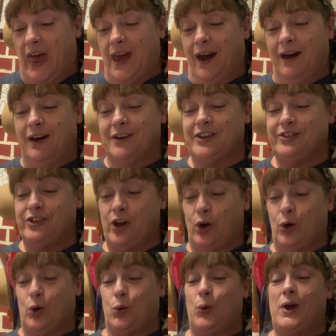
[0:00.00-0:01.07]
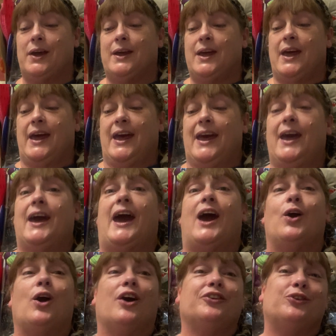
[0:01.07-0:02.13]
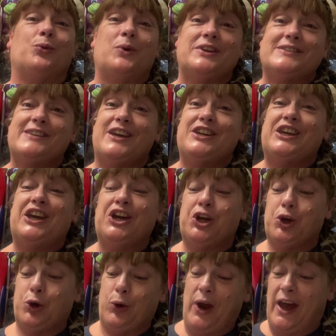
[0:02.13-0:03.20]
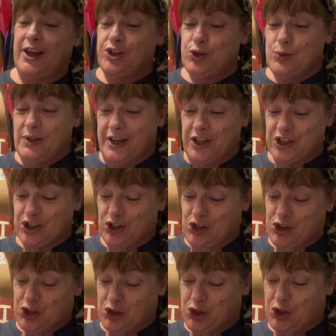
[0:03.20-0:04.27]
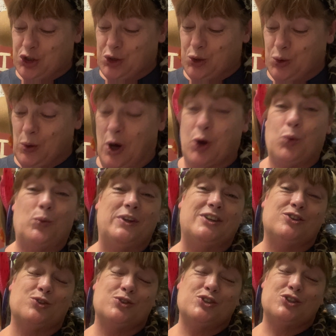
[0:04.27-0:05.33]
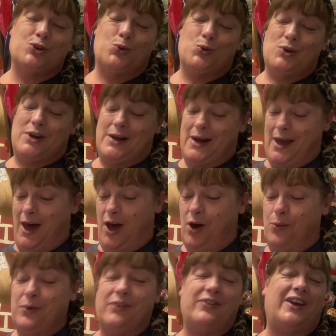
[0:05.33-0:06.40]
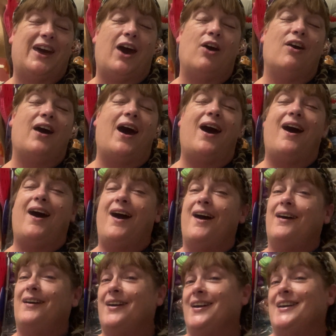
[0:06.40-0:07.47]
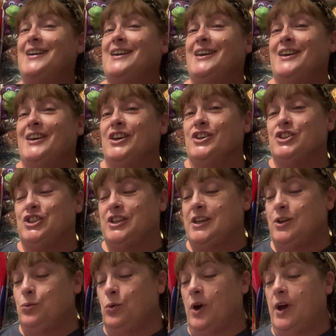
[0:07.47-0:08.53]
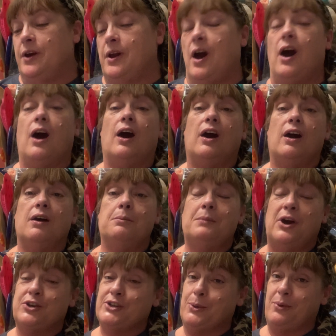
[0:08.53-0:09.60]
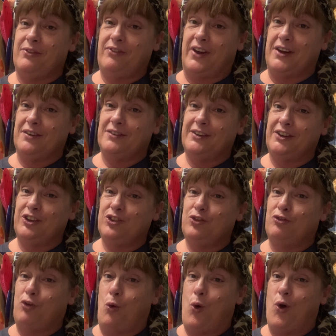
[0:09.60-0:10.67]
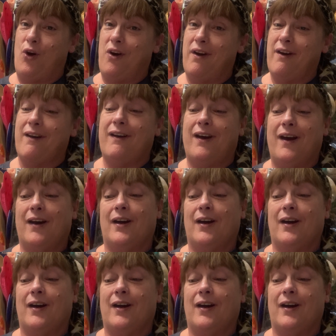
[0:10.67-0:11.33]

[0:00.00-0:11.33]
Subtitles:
So I also want to say congratulations to our winner, Zola Riviera. She won our semifinalist for